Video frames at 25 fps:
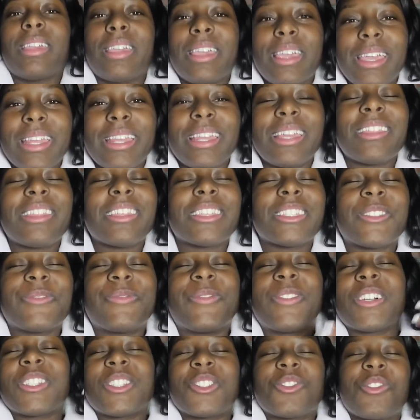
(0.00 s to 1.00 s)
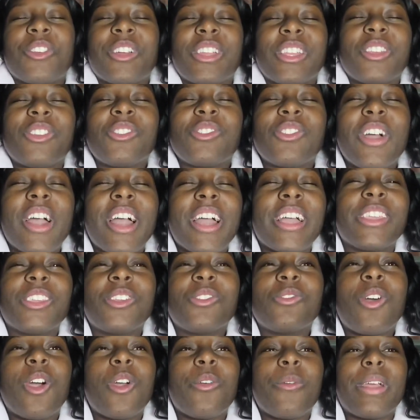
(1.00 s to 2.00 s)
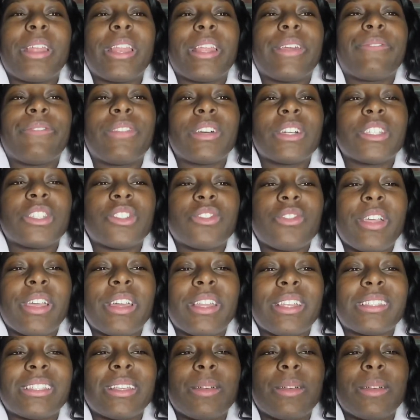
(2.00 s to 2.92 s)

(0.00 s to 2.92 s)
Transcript: And it just frustrated. You know how you already frustrated,